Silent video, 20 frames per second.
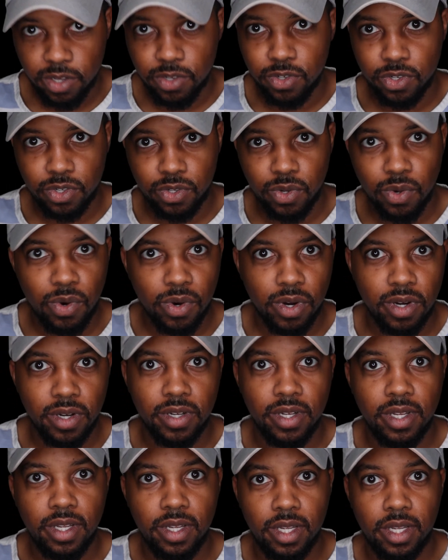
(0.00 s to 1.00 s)

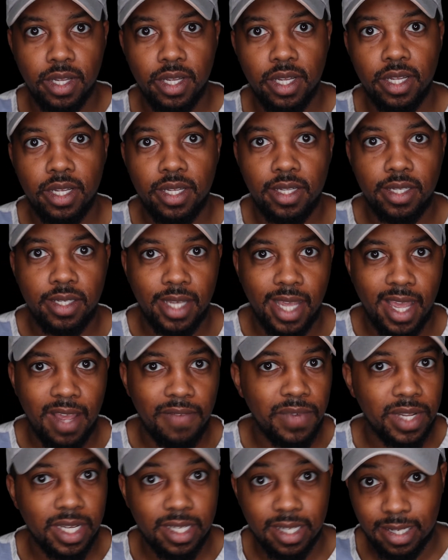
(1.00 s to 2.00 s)
store to
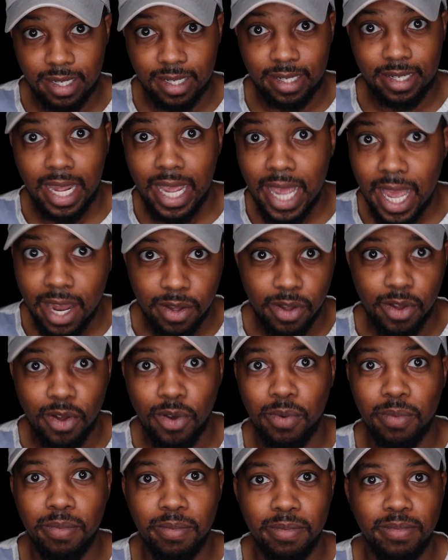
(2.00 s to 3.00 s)
having to stay at
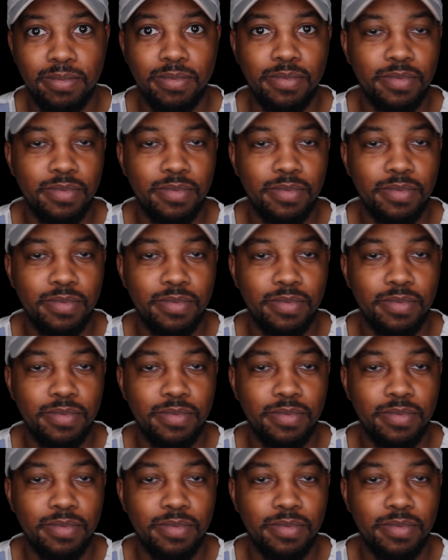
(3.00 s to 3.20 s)
home.